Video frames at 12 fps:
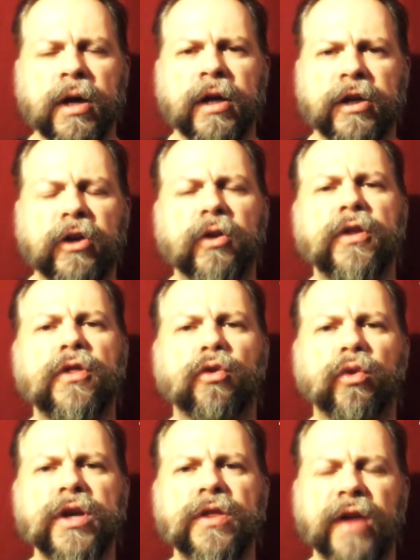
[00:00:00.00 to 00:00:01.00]
nearly
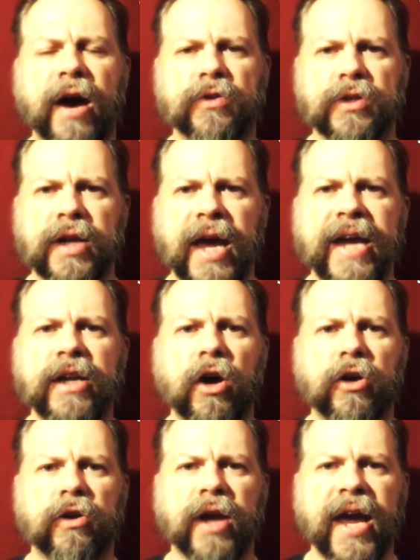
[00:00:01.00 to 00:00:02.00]

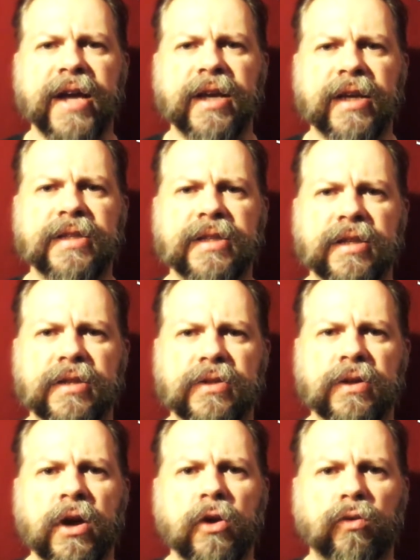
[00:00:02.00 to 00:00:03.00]
3,800 hate incidents